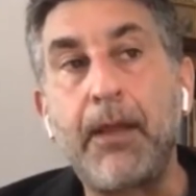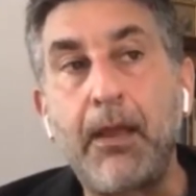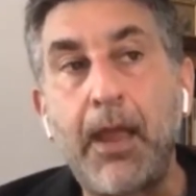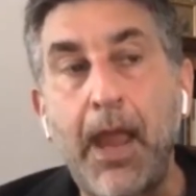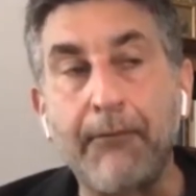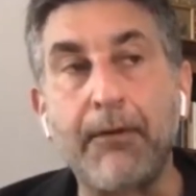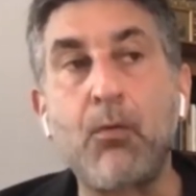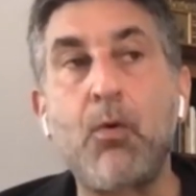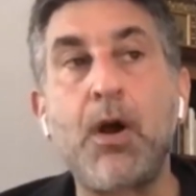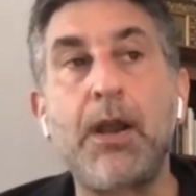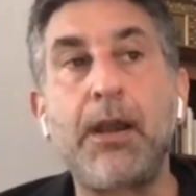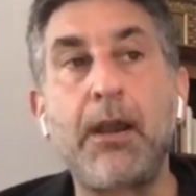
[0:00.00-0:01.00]

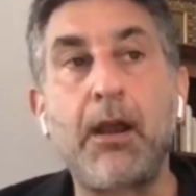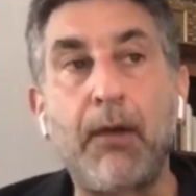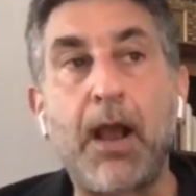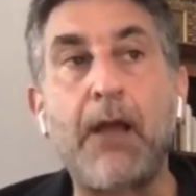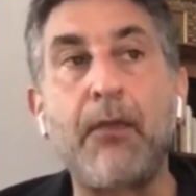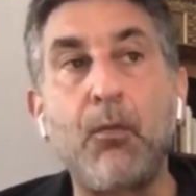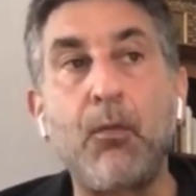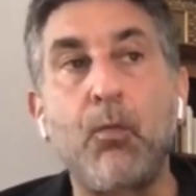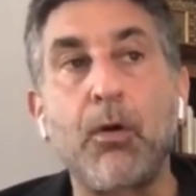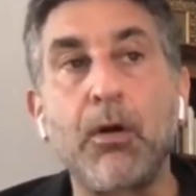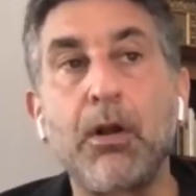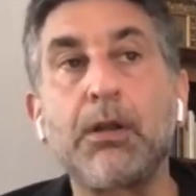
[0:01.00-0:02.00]
Everyone around the
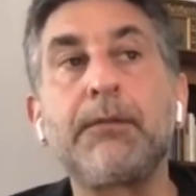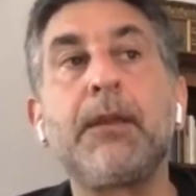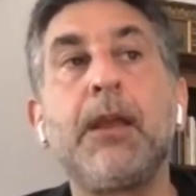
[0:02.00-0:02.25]
world,